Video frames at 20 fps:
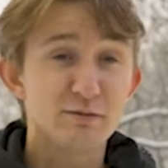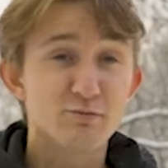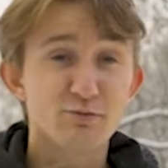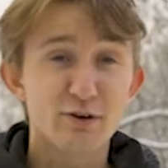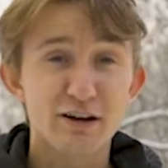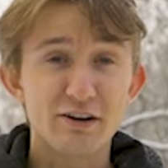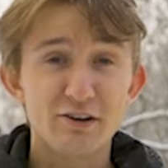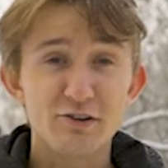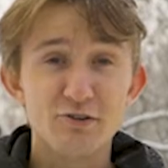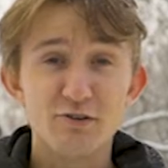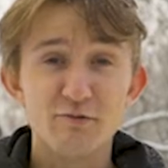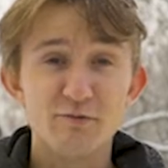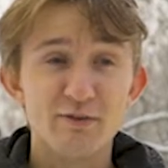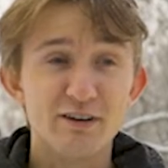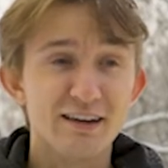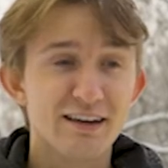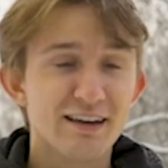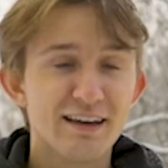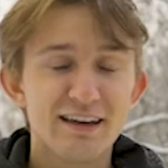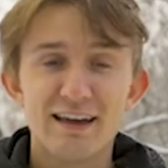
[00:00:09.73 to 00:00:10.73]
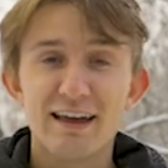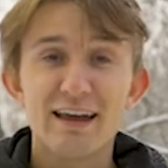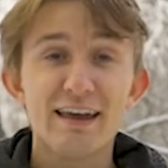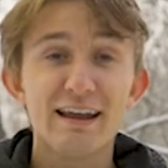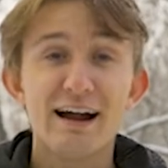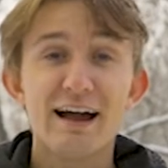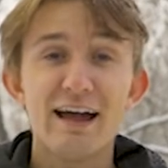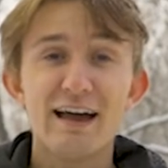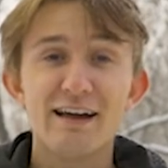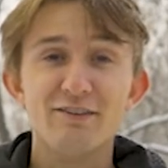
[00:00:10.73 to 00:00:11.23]
brand new to me,
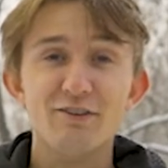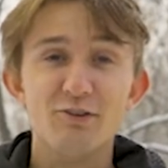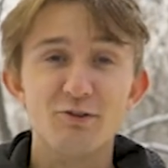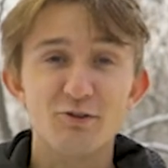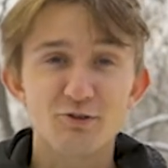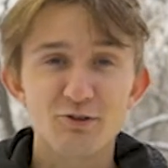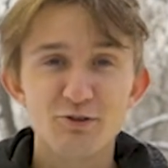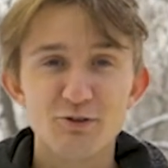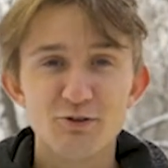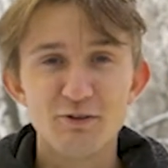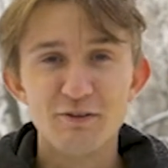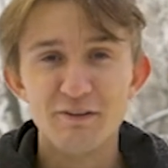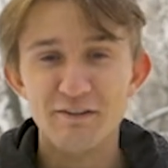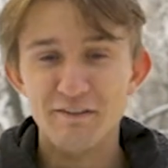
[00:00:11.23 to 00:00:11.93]
and I had no clue.